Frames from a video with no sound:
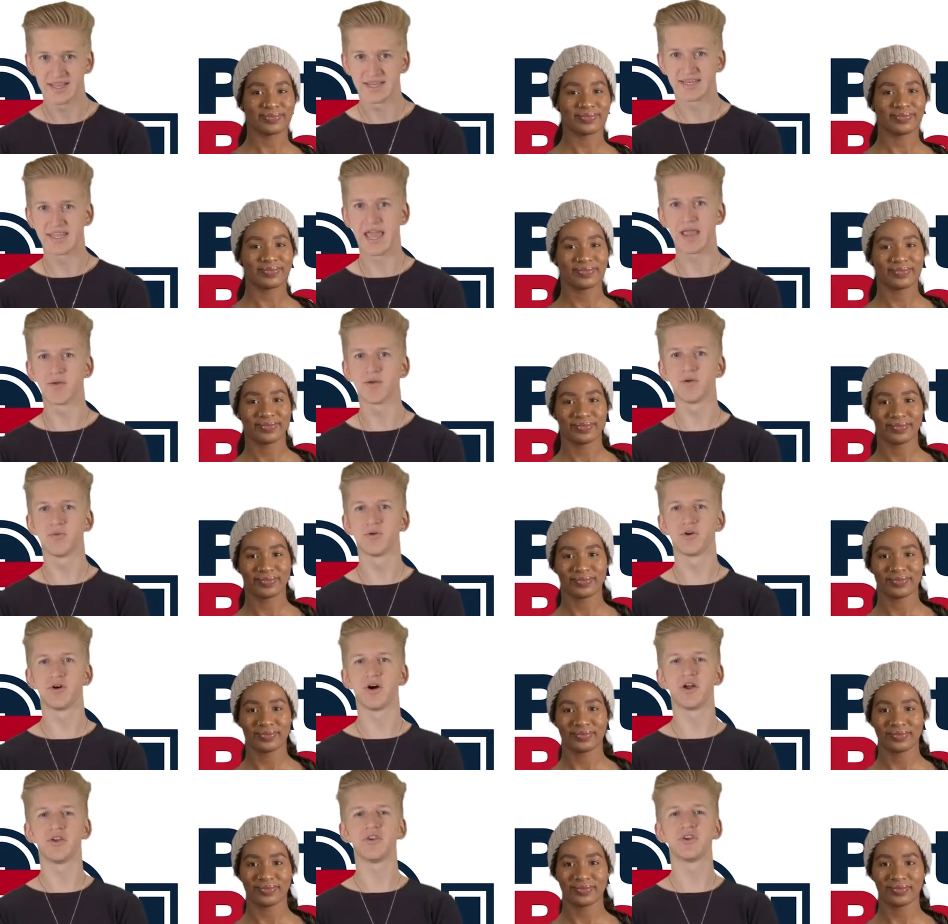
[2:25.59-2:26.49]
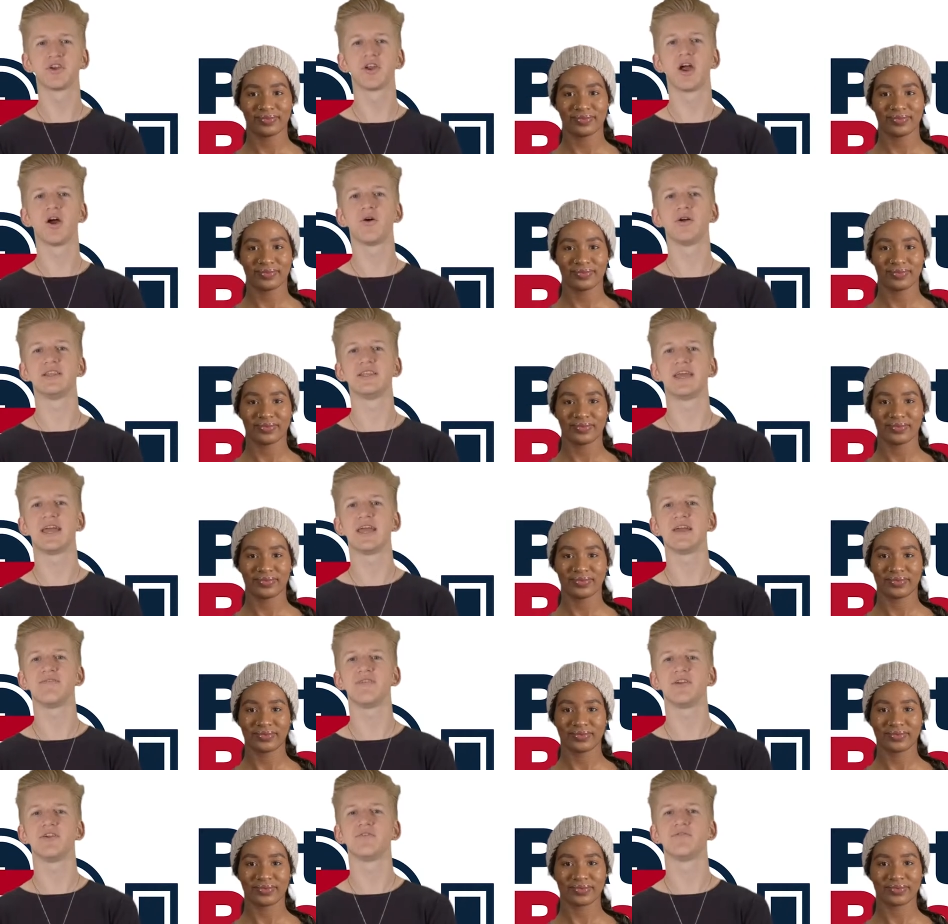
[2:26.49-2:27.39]
Speaker 1: Dara will undergo a day
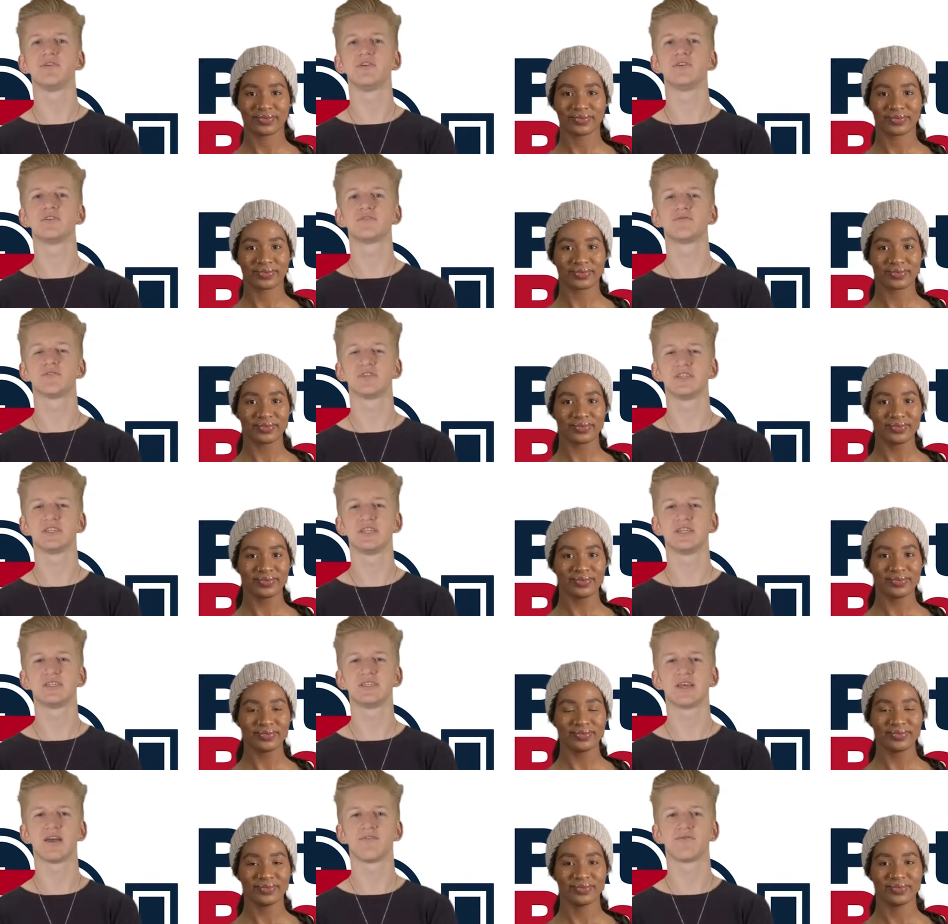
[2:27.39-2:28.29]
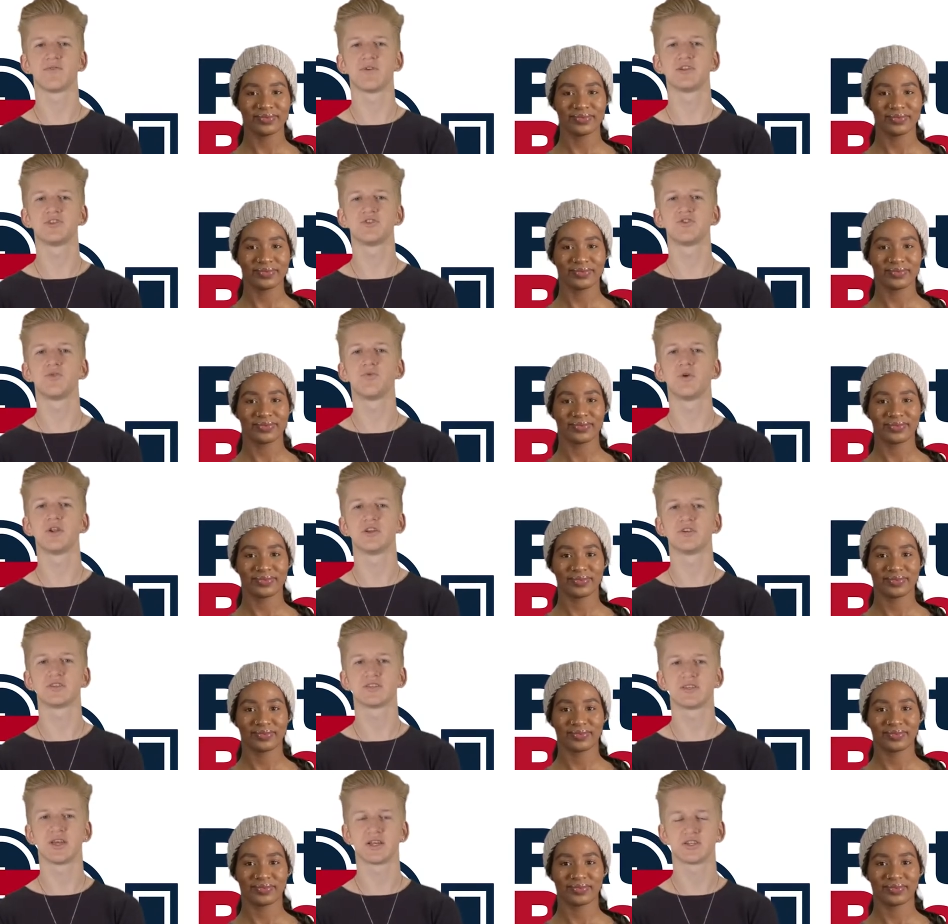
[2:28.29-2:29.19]
of interviews for the CSF regional
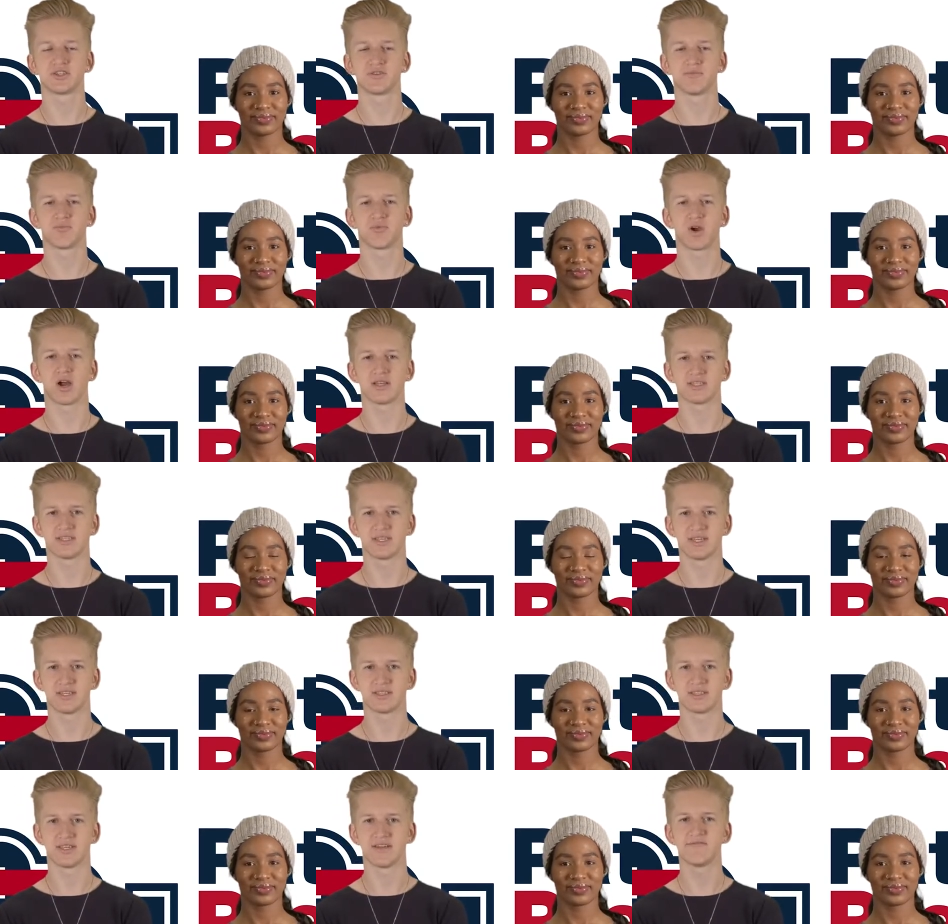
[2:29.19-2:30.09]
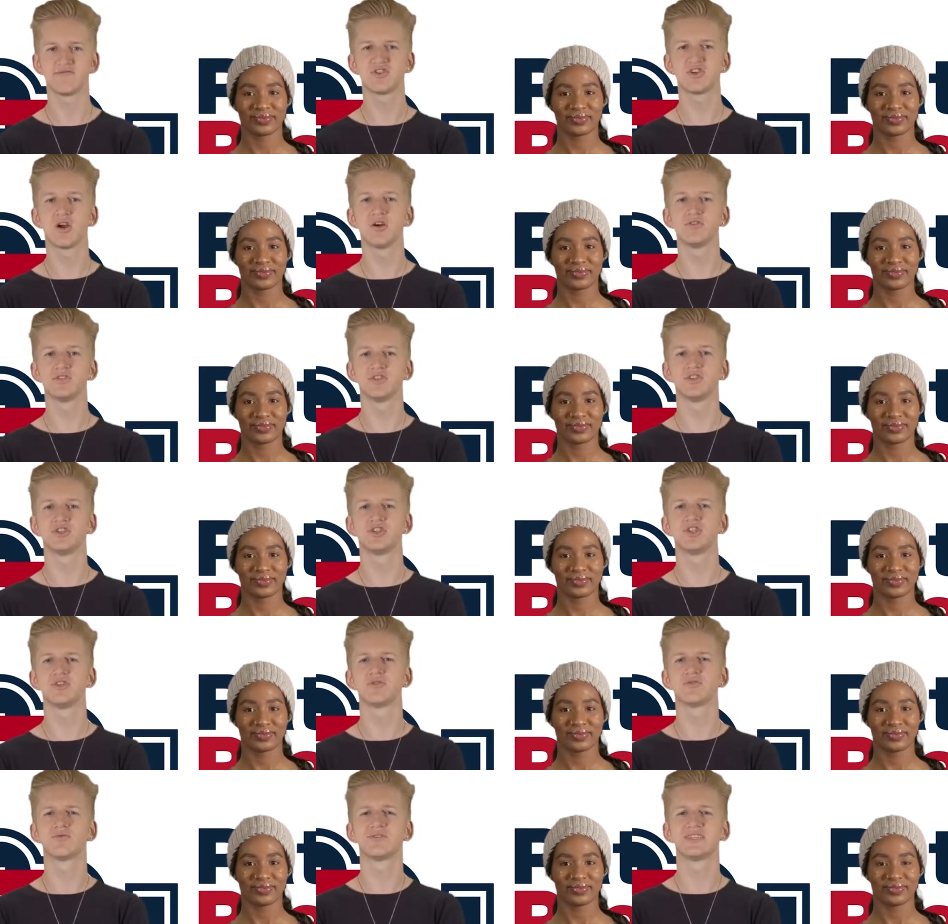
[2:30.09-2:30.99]
winner selection process. If chosen,
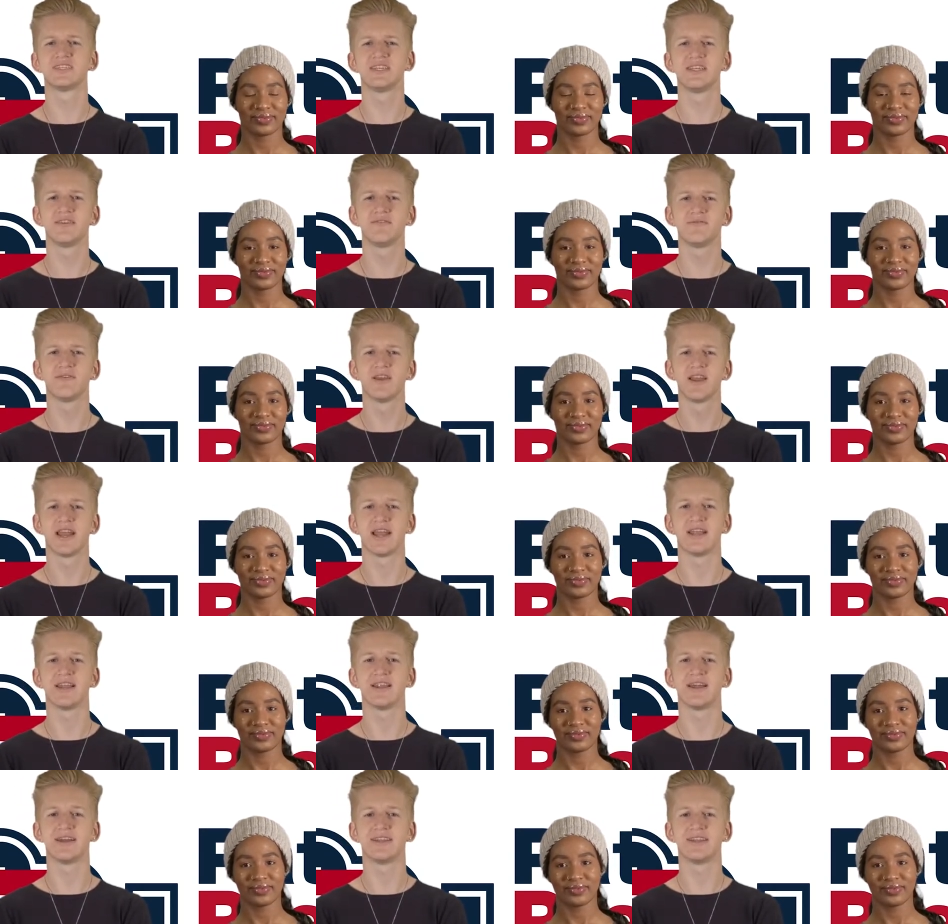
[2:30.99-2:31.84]
she will receive an